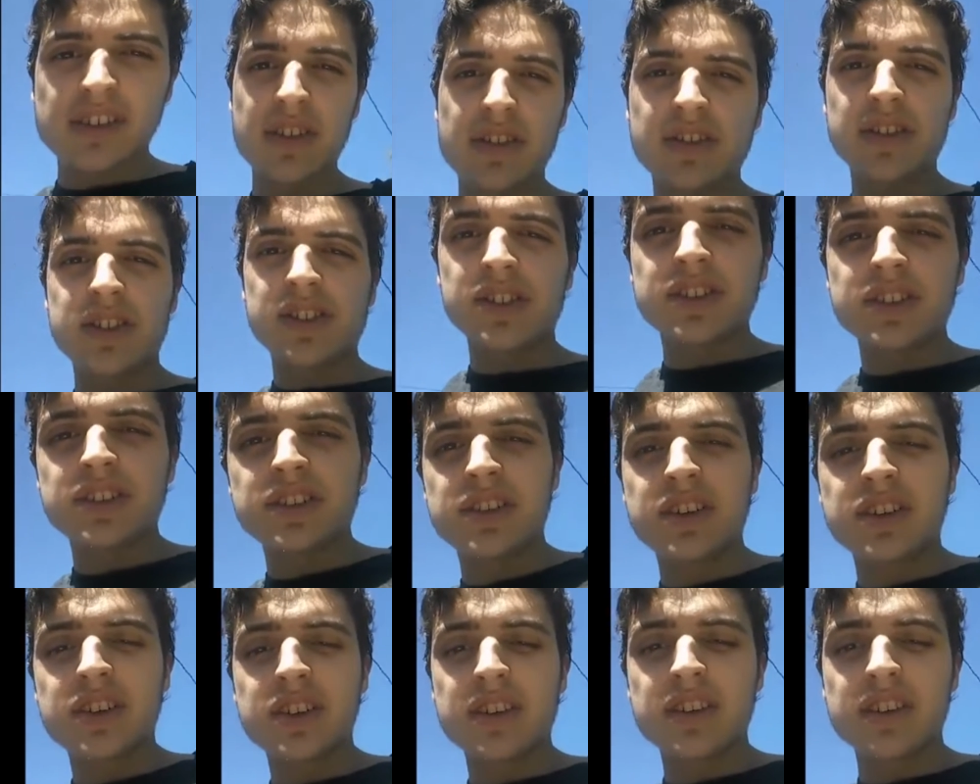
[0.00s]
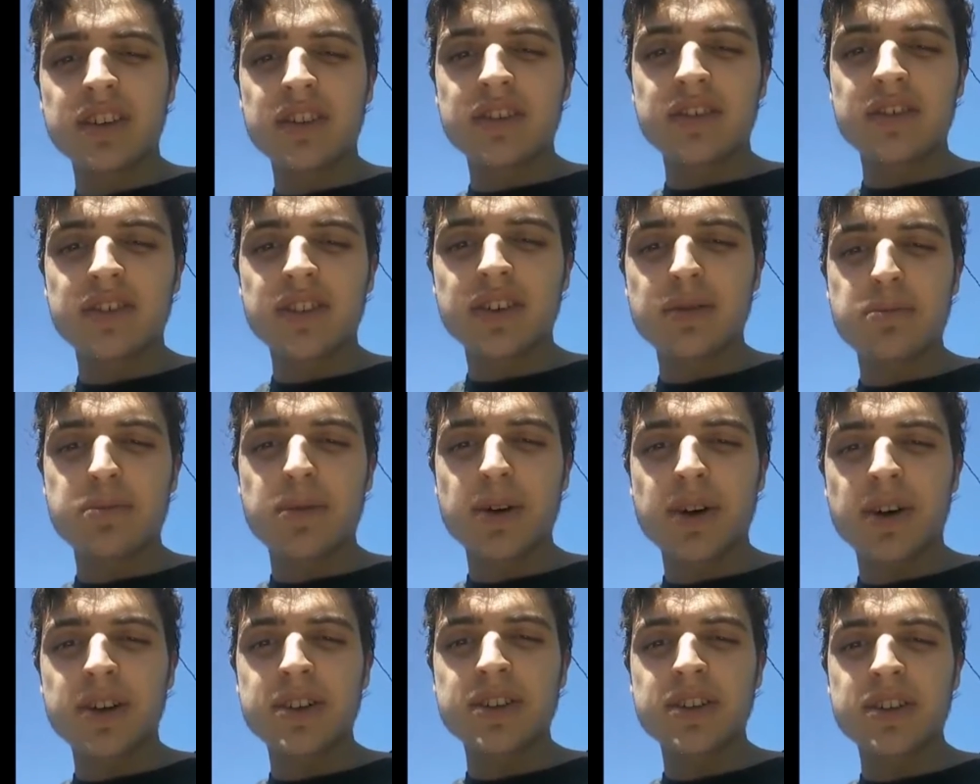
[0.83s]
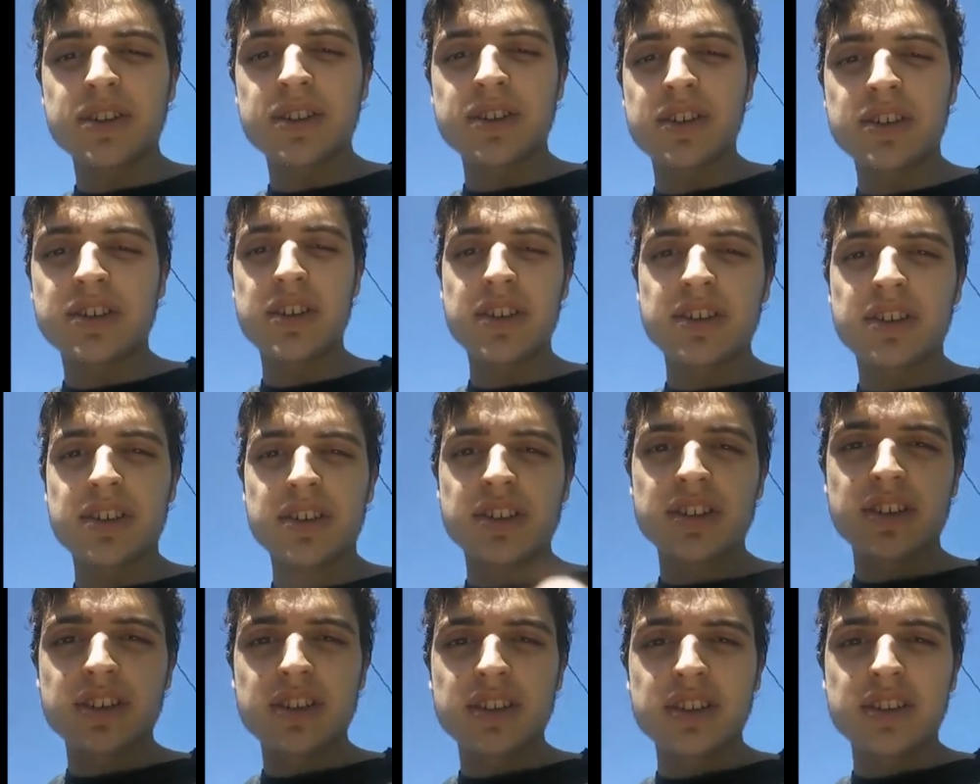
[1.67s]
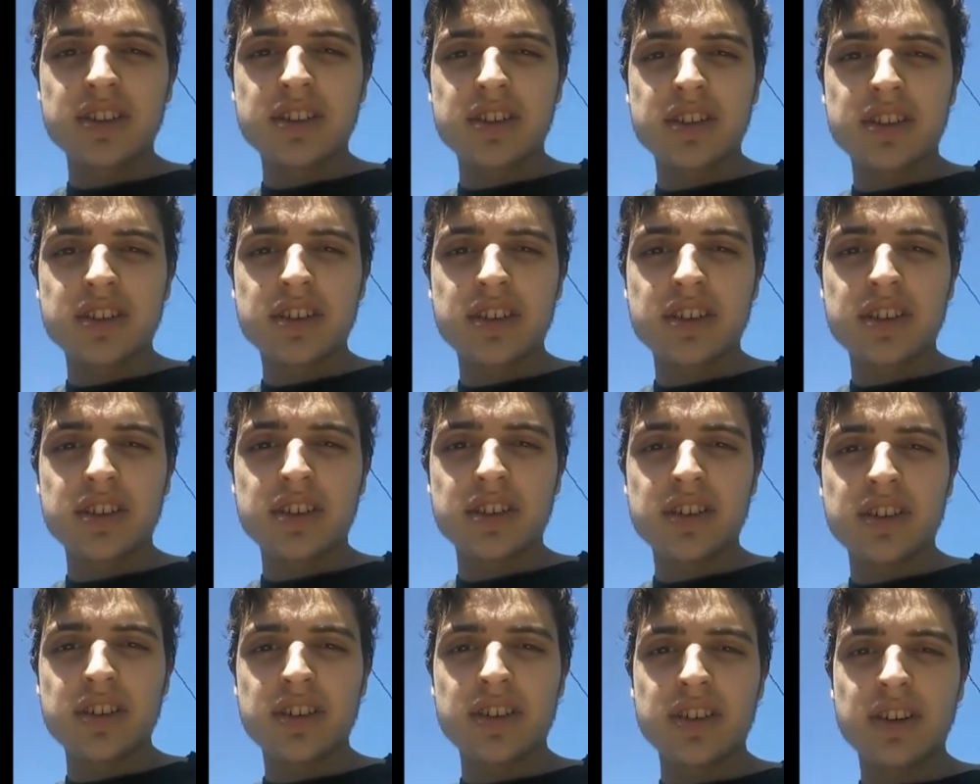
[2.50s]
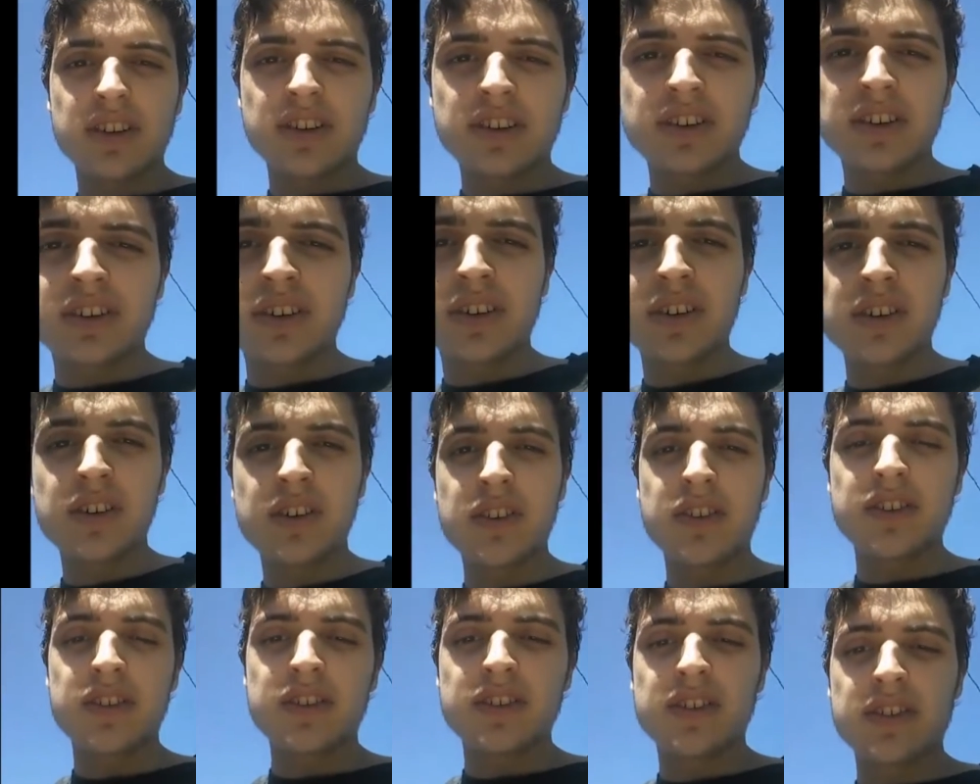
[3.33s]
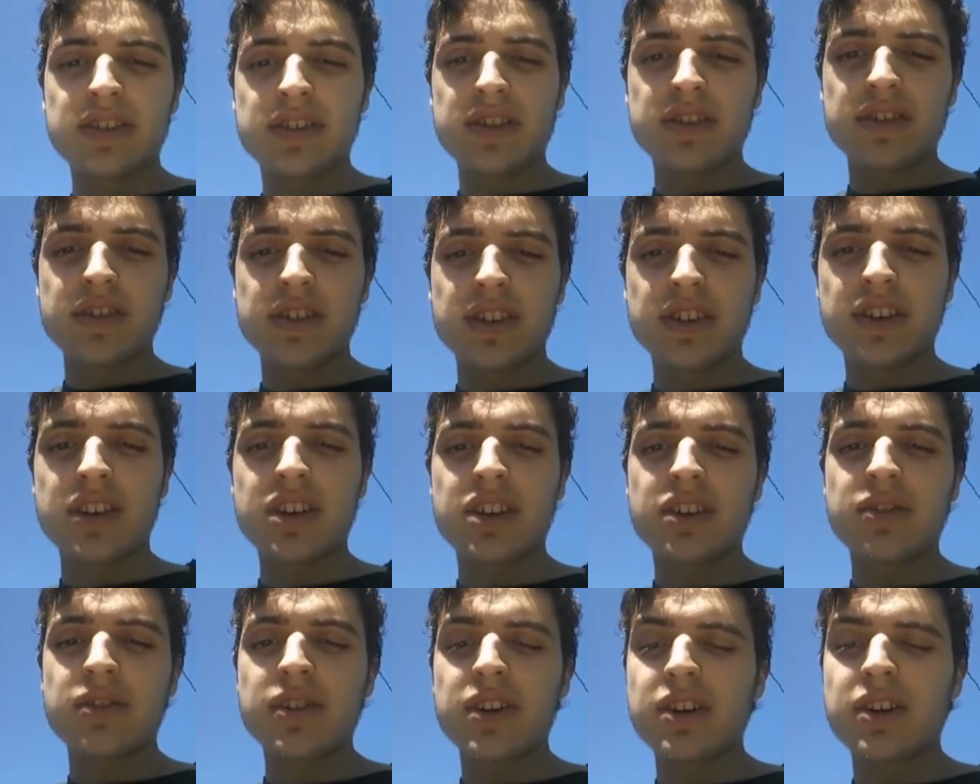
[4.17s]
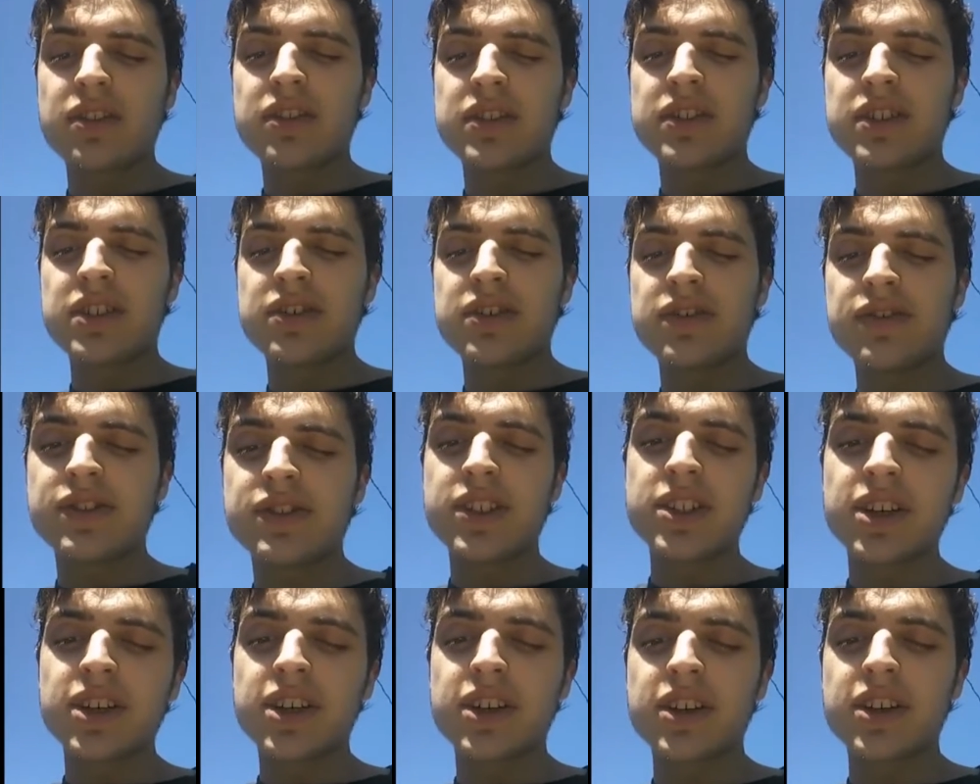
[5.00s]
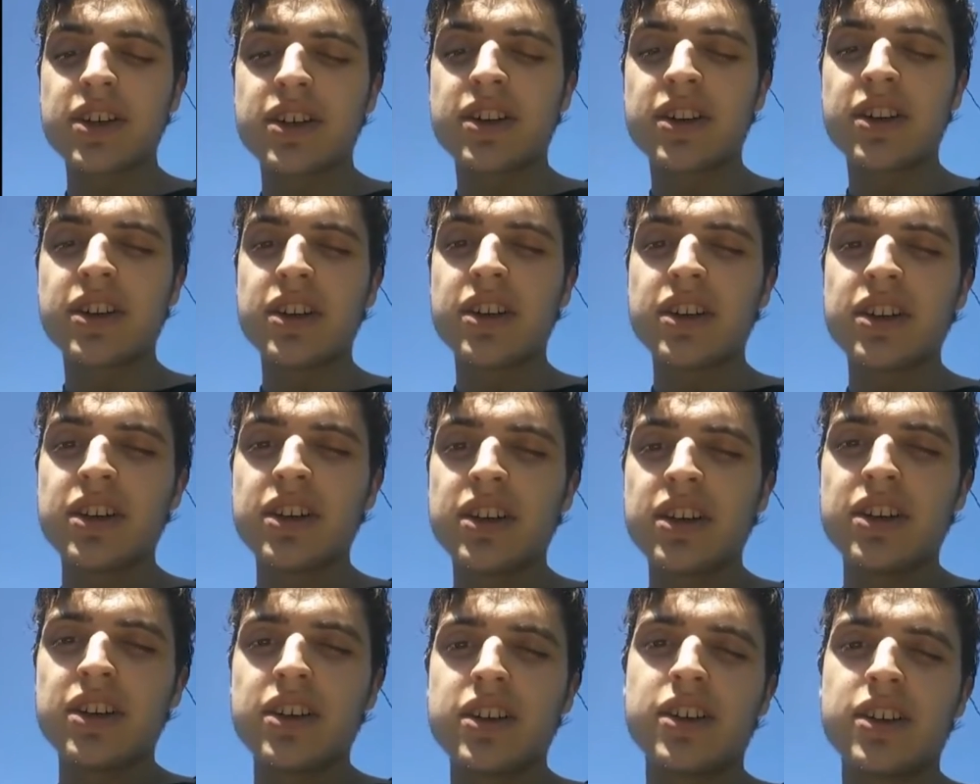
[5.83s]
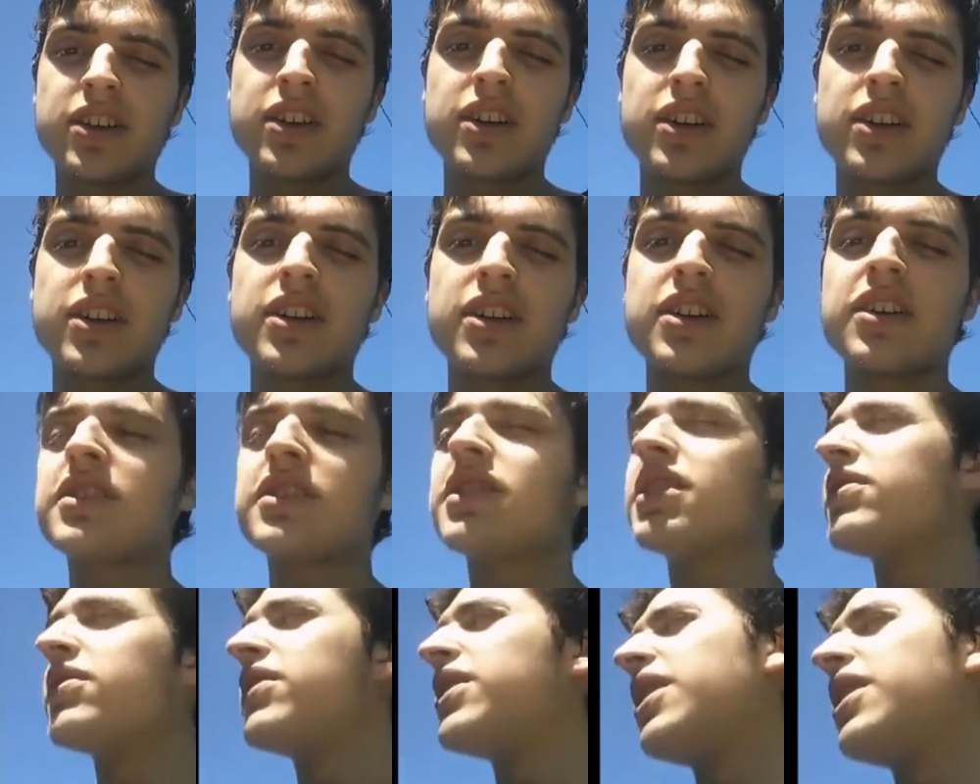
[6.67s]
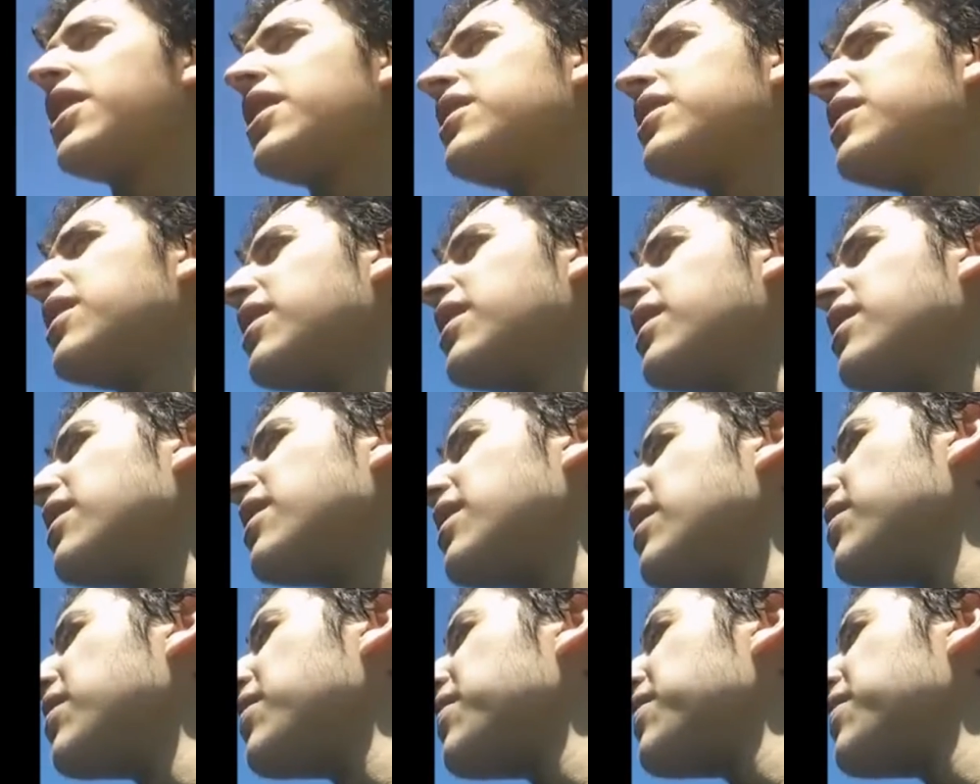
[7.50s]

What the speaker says: Let's see if I can pause this. No. Alright, whatever. I'm stuck here. Because I'm dehydrated.